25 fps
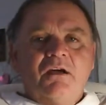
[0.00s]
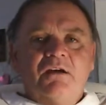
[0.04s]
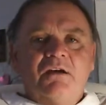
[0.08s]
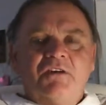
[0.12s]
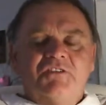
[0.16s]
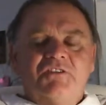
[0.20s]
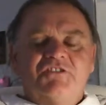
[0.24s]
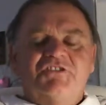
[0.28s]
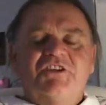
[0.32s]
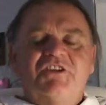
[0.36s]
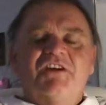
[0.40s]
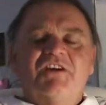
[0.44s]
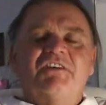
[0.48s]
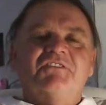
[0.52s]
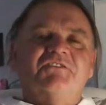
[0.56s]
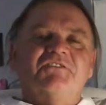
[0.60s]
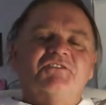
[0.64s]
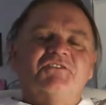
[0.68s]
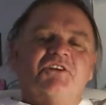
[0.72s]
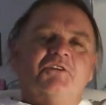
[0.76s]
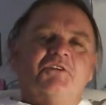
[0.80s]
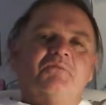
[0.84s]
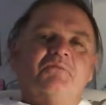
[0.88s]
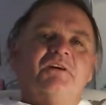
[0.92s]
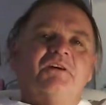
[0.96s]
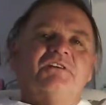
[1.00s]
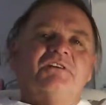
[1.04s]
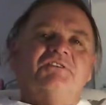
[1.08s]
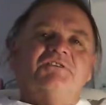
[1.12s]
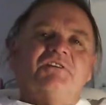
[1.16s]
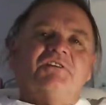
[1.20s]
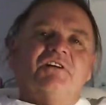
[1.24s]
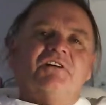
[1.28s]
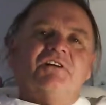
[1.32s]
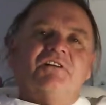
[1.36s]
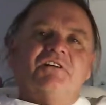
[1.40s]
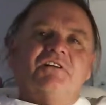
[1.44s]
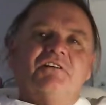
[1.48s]
She has so much
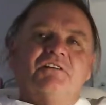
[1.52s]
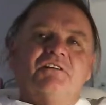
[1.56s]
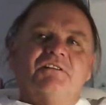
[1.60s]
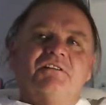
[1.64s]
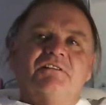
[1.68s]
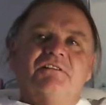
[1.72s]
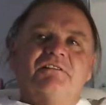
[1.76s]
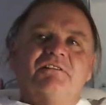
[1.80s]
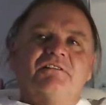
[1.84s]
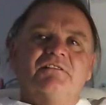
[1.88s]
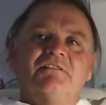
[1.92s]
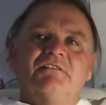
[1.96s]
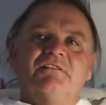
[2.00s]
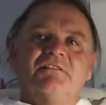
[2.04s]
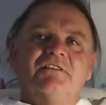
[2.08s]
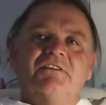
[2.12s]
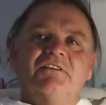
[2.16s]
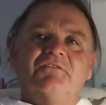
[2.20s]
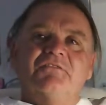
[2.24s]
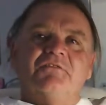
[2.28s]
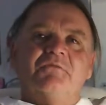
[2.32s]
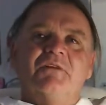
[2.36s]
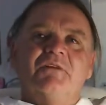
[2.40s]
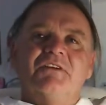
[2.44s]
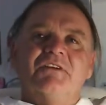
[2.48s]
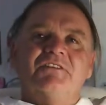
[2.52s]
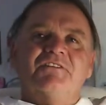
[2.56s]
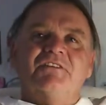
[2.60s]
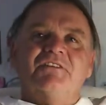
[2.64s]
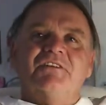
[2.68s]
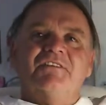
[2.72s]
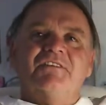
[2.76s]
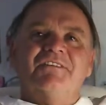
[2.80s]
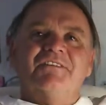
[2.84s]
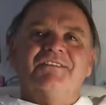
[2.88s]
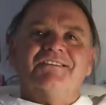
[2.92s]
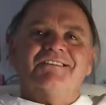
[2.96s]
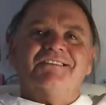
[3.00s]
information
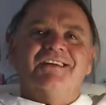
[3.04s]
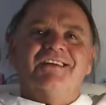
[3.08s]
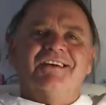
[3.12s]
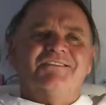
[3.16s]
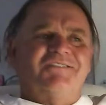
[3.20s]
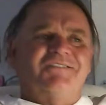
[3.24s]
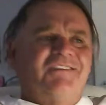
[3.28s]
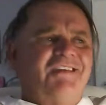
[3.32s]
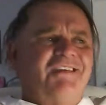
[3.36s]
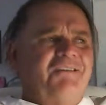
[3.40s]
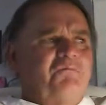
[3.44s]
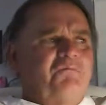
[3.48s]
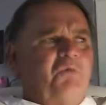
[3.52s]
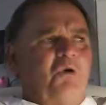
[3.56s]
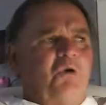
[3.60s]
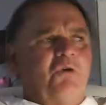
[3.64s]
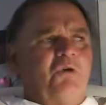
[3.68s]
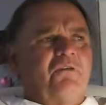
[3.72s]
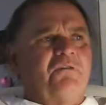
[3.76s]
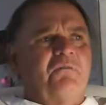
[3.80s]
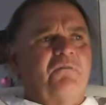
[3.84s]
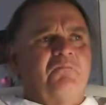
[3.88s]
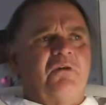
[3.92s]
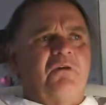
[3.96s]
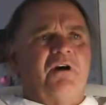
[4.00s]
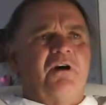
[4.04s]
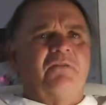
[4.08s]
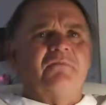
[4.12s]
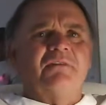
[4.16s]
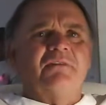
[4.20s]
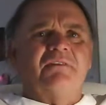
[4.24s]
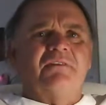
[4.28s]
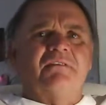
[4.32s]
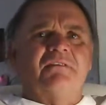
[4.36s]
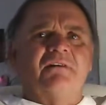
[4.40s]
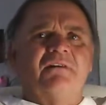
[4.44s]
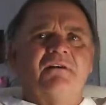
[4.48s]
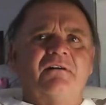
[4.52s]
on these guys. She has more than
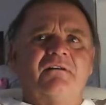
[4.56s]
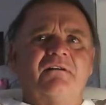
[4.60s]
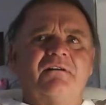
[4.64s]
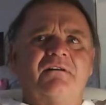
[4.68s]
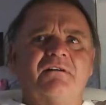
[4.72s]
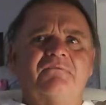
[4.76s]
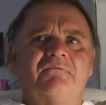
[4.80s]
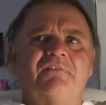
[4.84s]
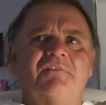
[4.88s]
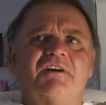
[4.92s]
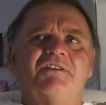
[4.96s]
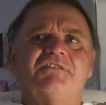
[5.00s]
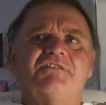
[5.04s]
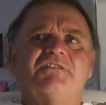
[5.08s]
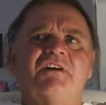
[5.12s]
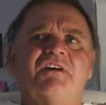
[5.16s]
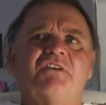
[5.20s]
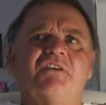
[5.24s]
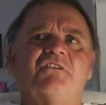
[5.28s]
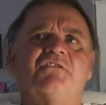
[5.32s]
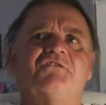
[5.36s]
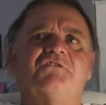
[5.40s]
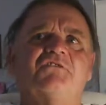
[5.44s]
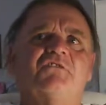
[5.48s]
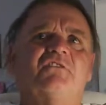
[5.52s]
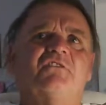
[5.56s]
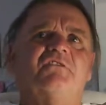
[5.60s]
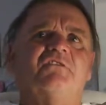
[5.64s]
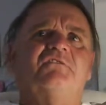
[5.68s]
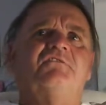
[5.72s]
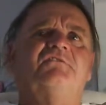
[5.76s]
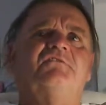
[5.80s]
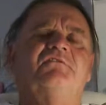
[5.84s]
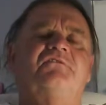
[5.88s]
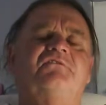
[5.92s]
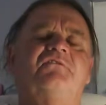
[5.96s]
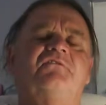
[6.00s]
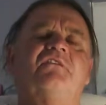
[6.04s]
probably the investigators for the
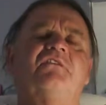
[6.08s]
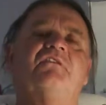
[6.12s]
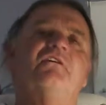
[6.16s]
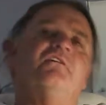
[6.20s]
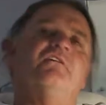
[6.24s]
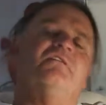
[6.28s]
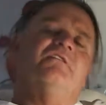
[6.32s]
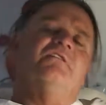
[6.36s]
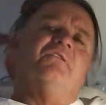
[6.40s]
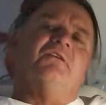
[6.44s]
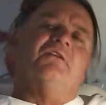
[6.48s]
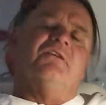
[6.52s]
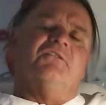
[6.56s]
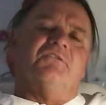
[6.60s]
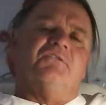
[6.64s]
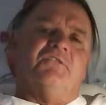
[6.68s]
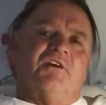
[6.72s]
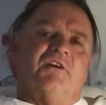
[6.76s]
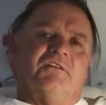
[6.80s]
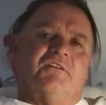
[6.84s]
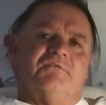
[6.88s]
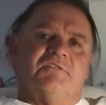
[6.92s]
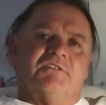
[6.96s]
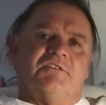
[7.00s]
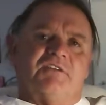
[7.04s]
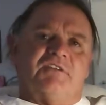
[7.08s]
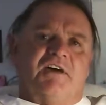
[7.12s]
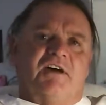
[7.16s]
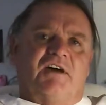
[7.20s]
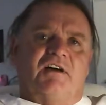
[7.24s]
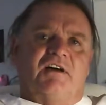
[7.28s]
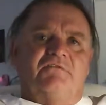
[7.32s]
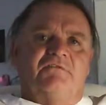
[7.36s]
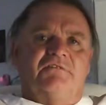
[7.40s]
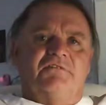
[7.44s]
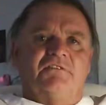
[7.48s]
lawyer's office have.